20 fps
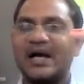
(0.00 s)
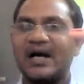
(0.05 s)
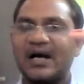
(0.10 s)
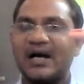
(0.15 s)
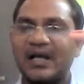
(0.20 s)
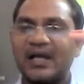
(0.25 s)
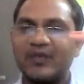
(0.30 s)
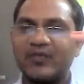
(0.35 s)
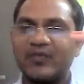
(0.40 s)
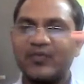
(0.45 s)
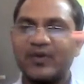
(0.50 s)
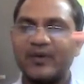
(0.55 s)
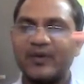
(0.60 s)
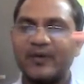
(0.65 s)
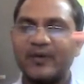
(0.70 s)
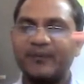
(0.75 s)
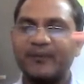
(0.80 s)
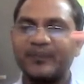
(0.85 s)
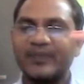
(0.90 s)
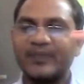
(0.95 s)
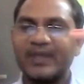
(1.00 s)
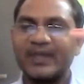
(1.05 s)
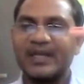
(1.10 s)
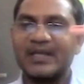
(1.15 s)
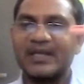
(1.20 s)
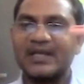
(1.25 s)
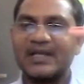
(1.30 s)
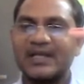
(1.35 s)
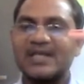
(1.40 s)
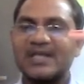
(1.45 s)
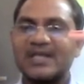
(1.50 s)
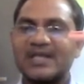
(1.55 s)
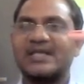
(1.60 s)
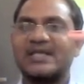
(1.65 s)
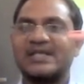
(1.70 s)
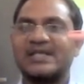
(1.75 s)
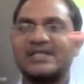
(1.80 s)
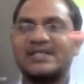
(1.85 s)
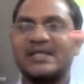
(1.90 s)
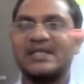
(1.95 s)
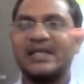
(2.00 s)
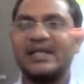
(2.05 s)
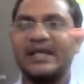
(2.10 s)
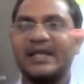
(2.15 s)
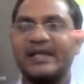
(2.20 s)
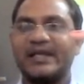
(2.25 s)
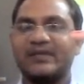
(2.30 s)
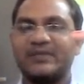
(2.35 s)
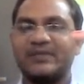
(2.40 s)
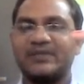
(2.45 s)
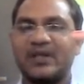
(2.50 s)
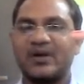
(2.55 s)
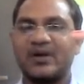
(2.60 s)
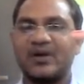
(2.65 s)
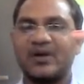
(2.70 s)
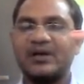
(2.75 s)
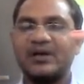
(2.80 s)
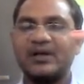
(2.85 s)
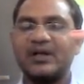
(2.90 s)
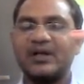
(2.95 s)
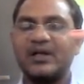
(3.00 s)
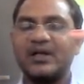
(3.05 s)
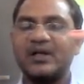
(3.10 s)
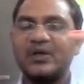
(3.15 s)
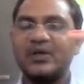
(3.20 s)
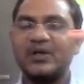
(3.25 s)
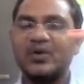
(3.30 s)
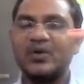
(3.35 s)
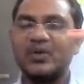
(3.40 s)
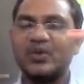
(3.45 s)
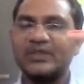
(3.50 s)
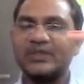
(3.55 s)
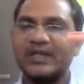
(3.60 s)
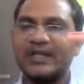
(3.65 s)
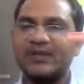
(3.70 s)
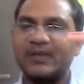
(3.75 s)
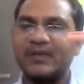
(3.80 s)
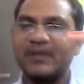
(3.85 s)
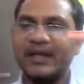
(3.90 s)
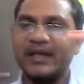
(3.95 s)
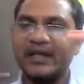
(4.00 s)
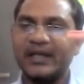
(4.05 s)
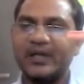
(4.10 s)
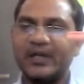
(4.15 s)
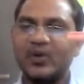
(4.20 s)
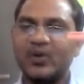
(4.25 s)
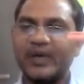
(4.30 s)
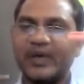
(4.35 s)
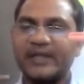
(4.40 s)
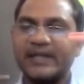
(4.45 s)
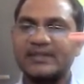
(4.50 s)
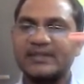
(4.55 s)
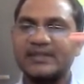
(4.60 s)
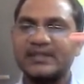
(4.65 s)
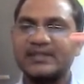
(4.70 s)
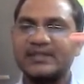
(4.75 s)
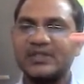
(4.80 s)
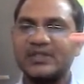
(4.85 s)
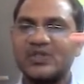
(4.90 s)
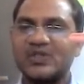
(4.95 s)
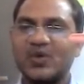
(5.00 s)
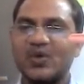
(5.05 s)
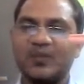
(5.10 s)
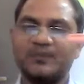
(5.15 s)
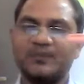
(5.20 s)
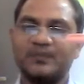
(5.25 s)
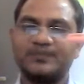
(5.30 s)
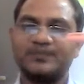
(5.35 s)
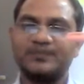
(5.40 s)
Alpha, cross-sectional area of the rod. Dou Z by dou X is the slope.